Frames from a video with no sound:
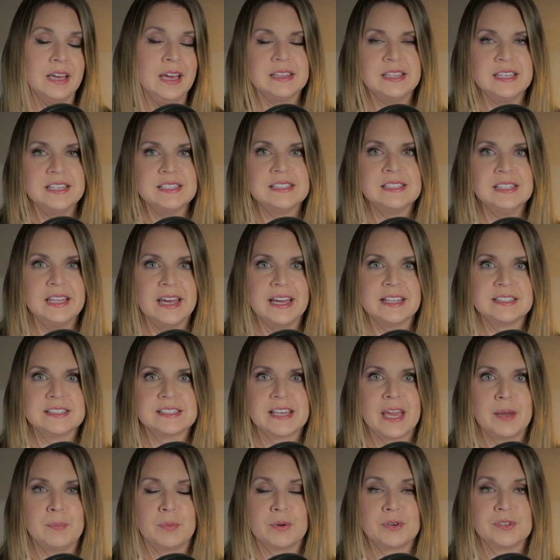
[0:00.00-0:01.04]
These
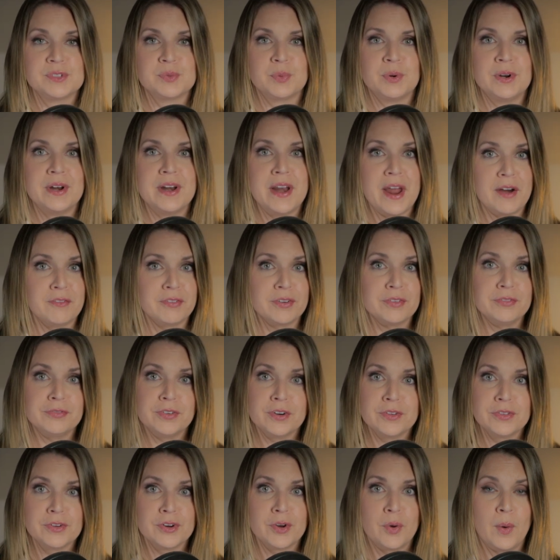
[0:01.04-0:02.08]
landscapers were never
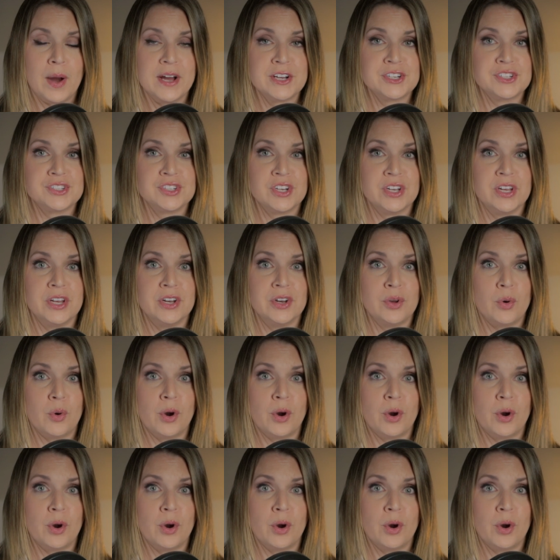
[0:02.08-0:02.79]
further questioned